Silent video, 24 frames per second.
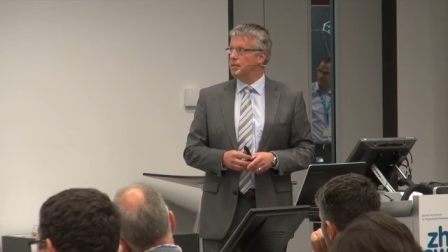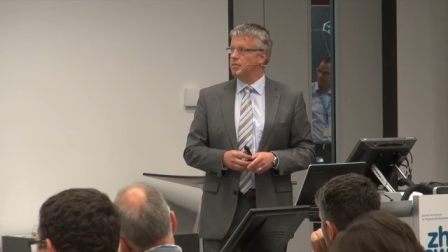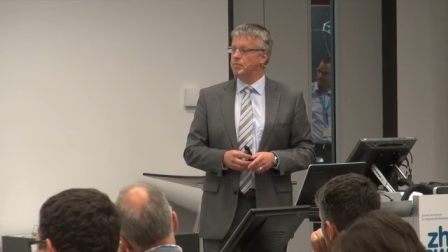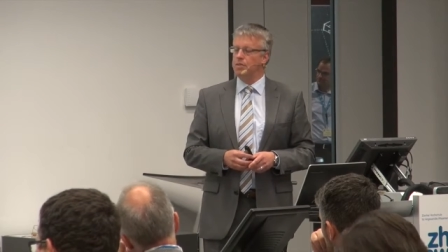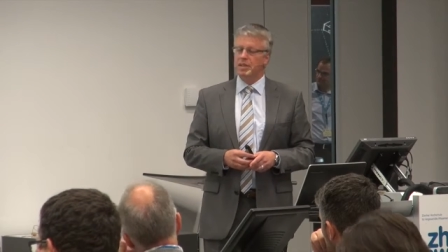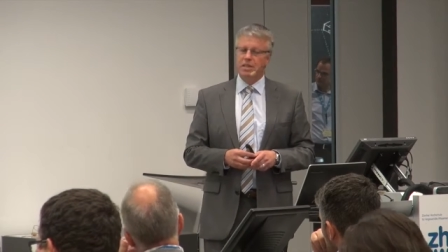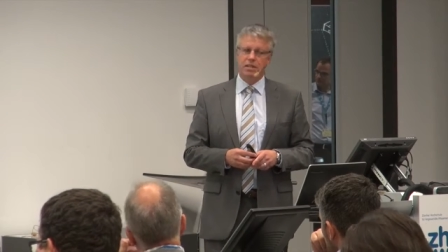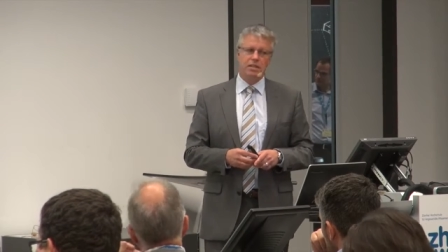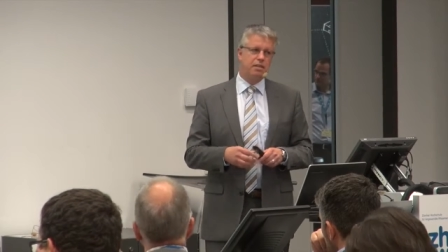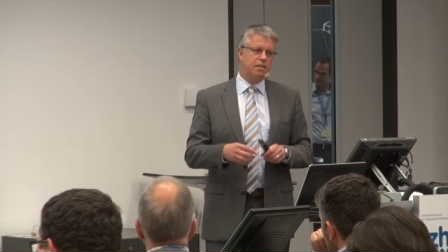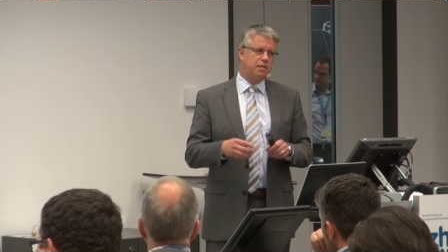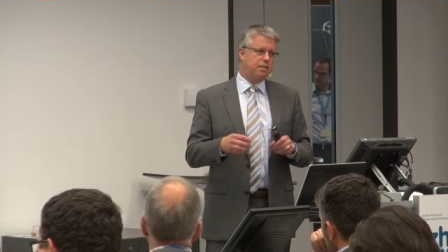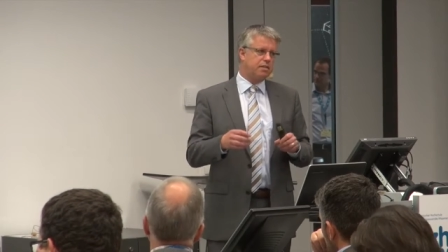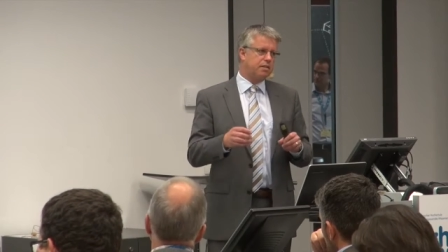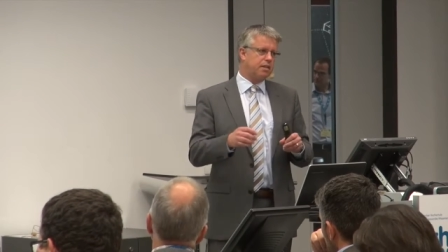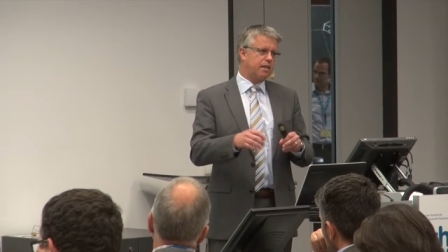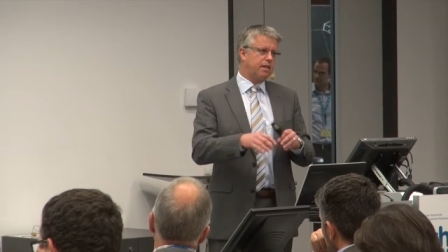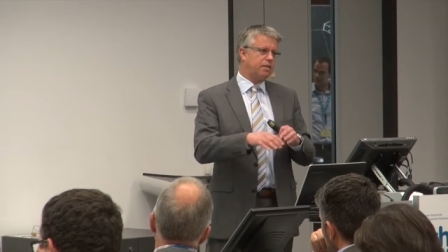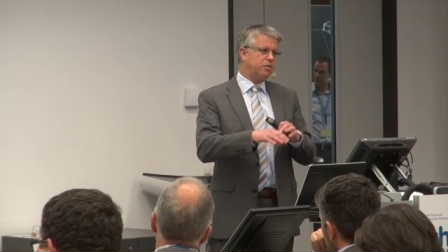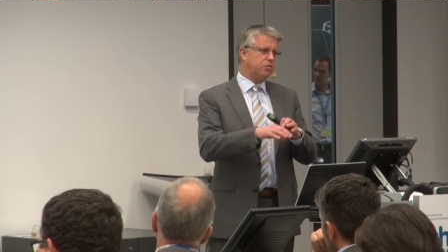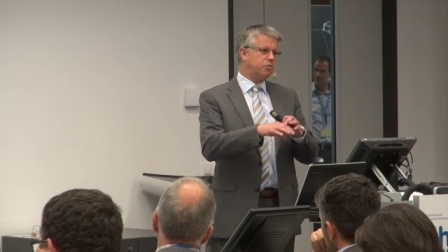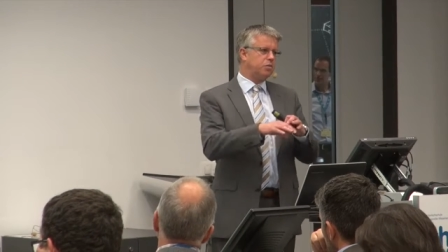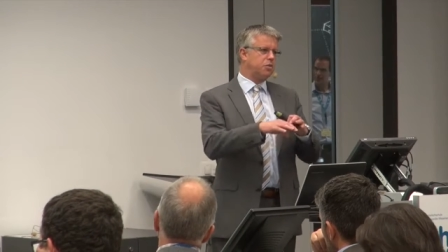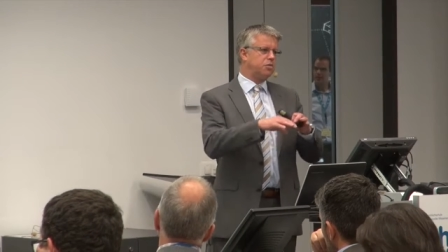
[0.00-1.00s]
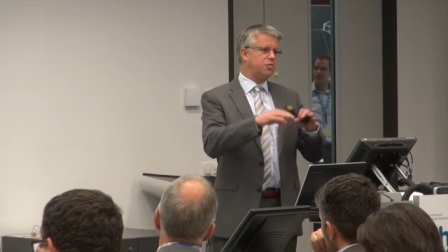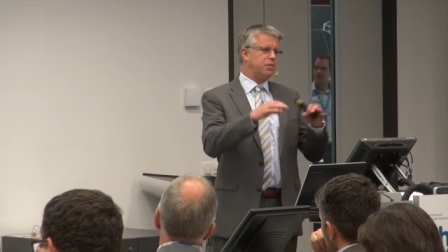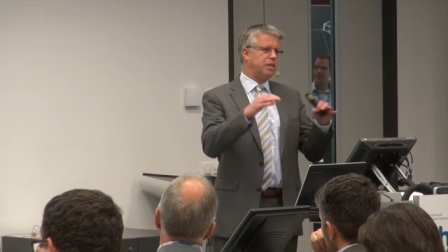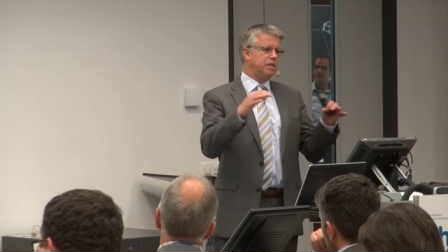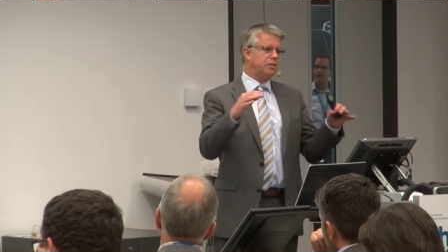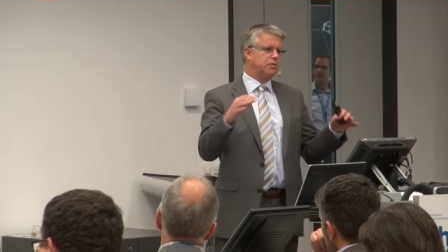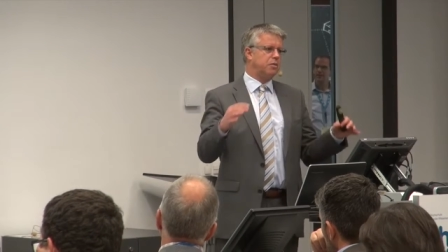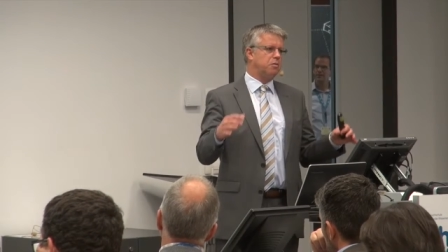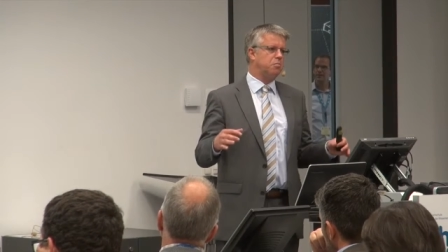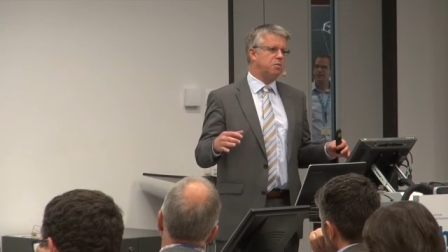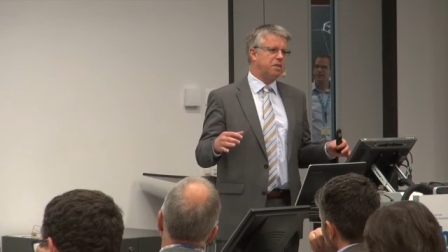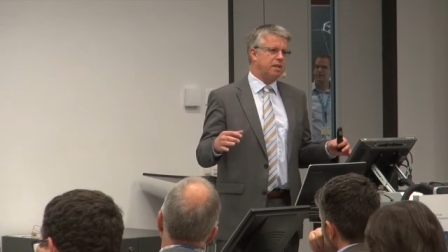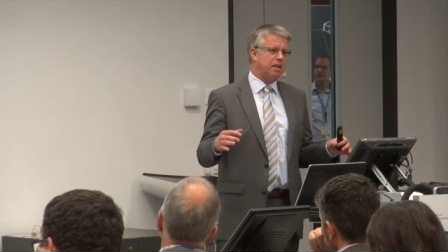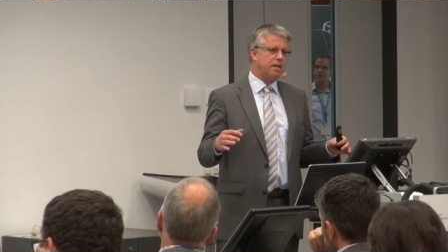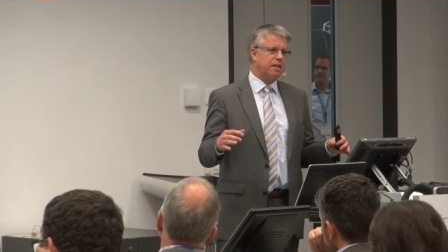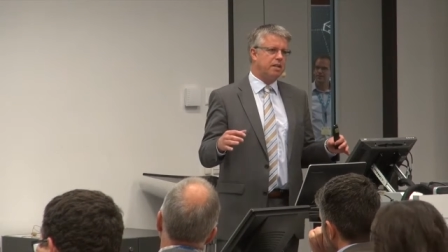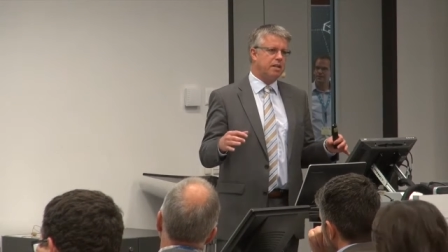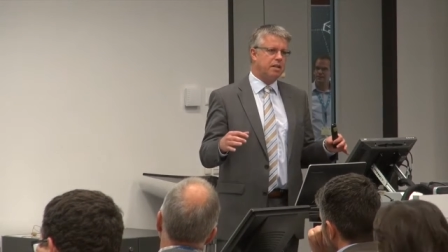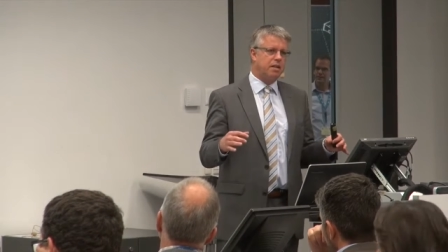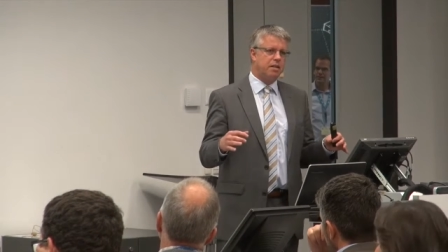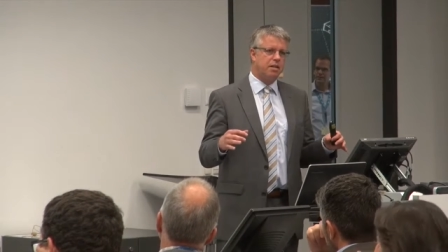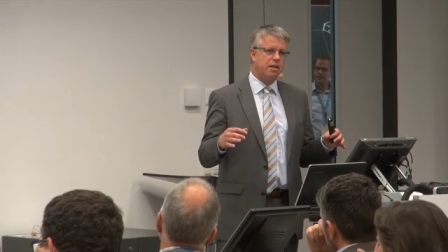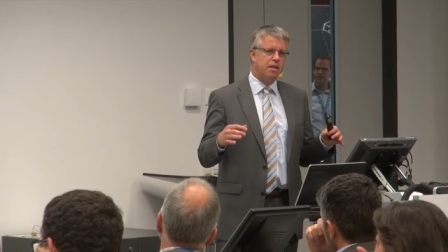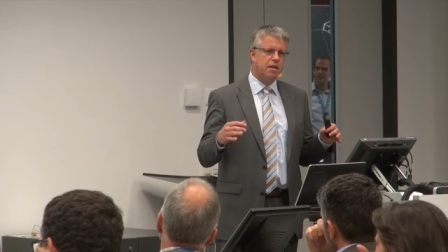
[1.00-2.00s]
we need kind of a Swiss
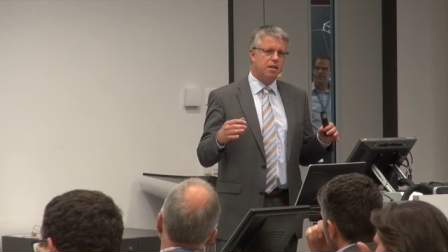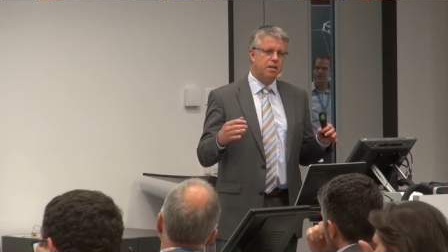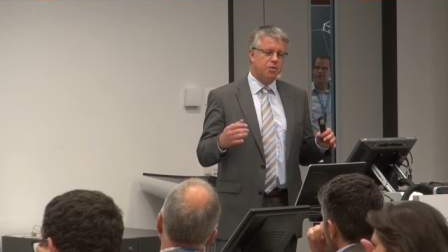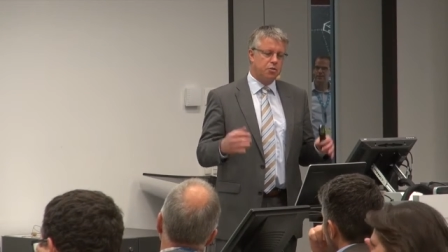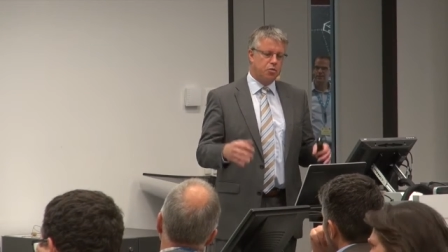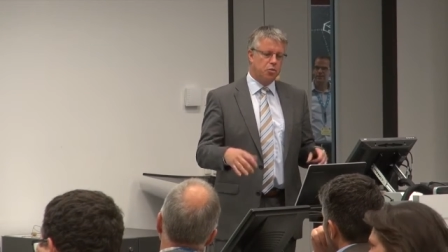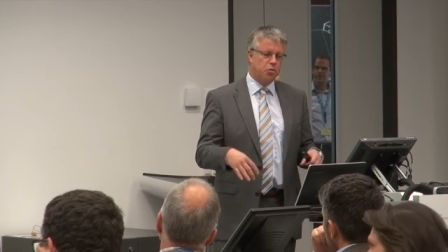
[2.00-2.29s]
umbrella